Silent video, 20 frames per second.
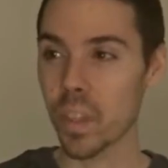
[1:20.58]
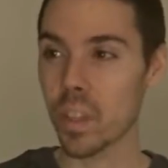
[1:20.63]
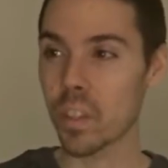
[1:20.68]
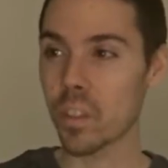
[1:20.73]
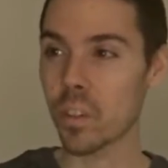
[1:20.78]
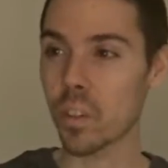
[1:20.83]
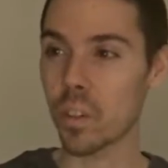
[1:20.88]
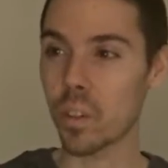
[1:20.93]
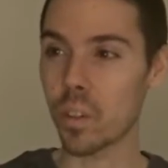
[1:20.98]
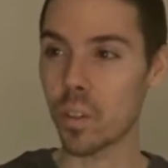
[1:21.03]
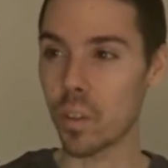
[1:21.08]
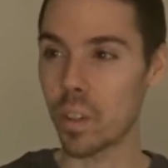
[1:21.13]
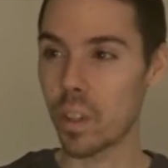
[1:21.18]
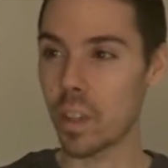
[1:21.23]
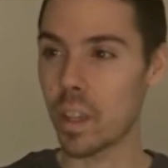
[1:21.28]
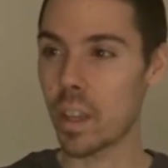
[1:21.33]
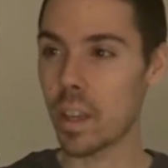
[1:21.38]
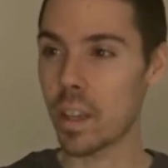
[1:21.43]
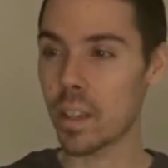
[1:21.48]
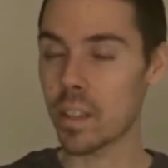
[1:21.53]
So
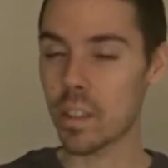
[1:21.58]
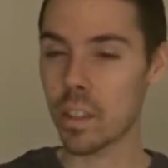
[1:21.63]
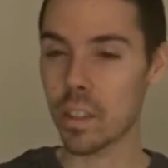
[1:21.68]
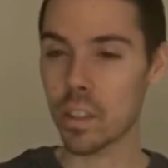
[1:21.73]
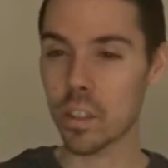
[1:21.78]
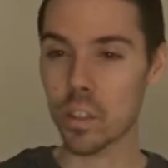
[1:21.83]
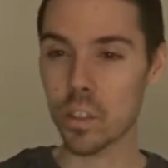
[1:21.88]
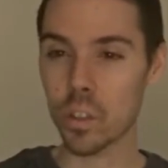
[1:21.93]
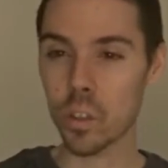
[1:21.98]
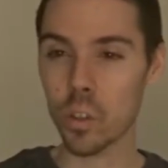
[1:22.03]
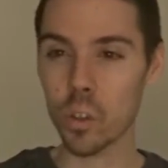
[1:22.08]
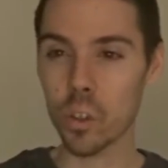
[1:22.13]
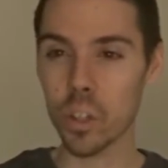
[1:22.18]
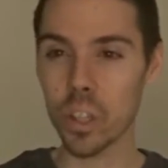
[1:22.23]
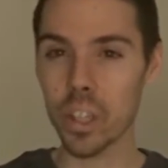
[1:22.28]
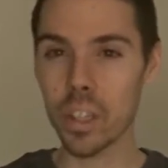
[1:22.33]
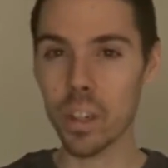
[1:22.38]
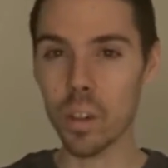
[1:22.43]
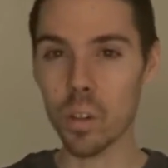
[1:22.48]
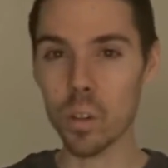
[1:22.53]
as the
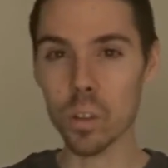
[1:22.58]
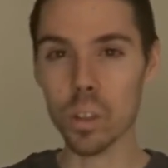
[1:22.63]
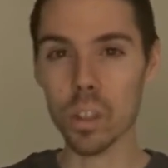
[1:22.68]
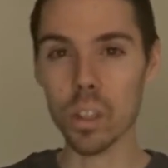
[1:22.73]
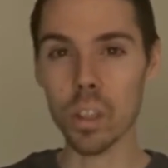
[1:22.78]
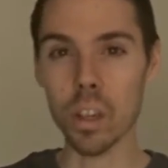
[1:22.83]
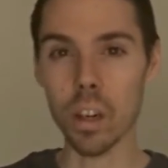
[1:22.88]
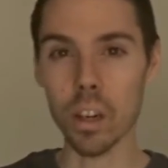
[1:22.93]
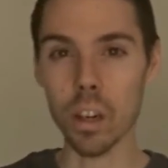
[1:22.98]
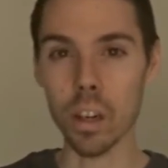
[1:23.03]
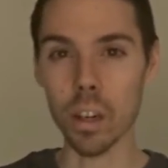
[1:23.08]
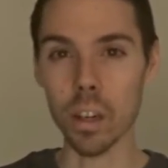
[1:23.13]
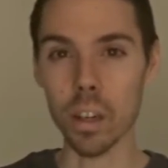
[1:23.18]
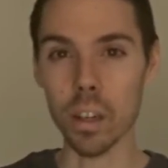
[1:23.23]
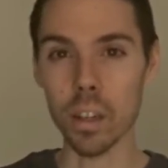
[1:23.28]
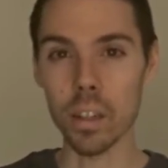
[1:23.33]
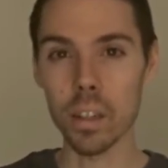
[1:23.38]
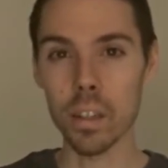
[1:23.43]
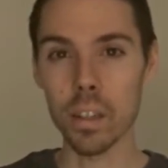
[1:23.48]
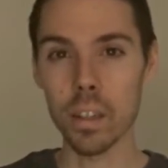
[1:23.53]
story goes along,